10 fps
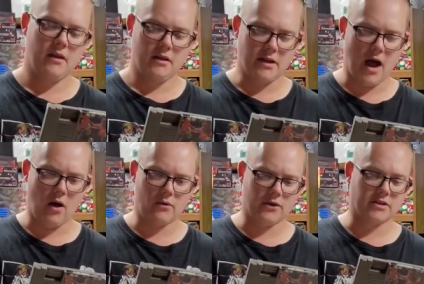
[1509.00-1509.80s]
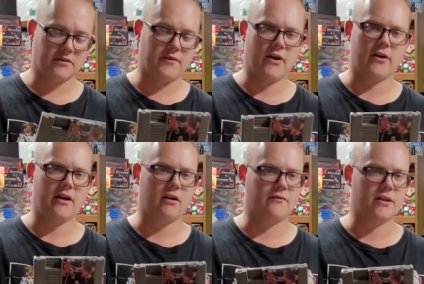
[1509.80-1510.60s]
Now, there is a
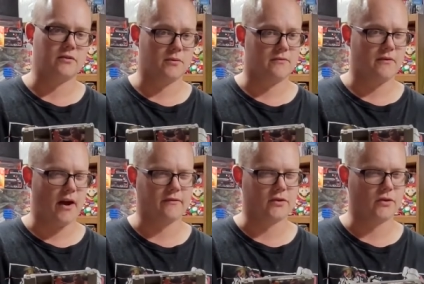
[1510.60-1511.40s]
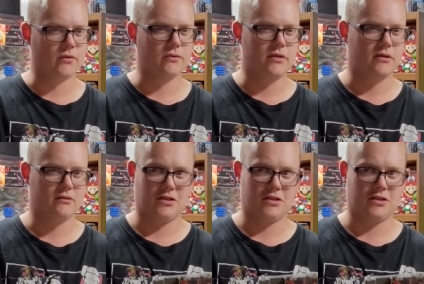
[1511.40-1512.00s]
variant of this with five screws.